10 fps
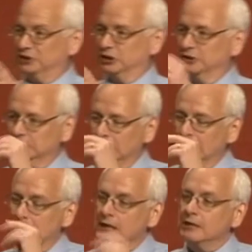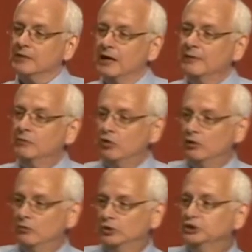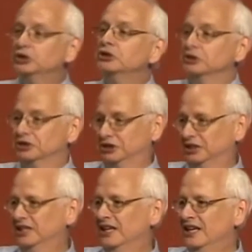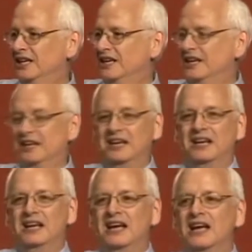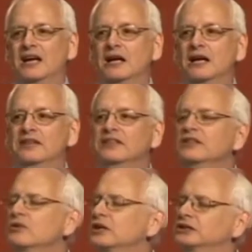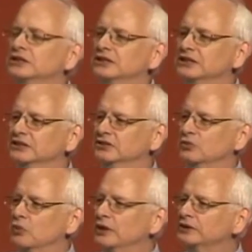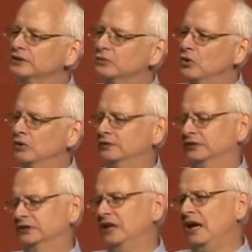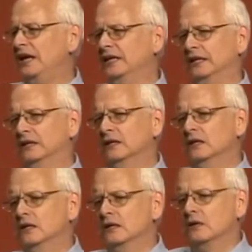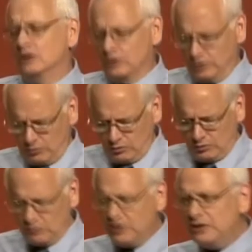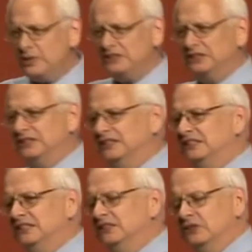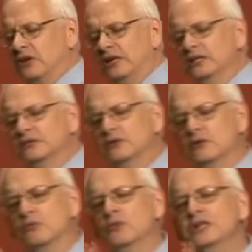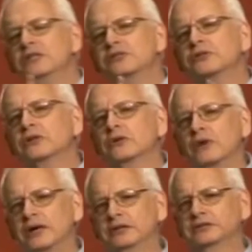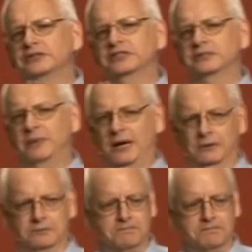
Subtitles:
church to becoming more and more church. And then the question is, where's the role of society? One of the ways that this is striking is when the circuit riders dismount,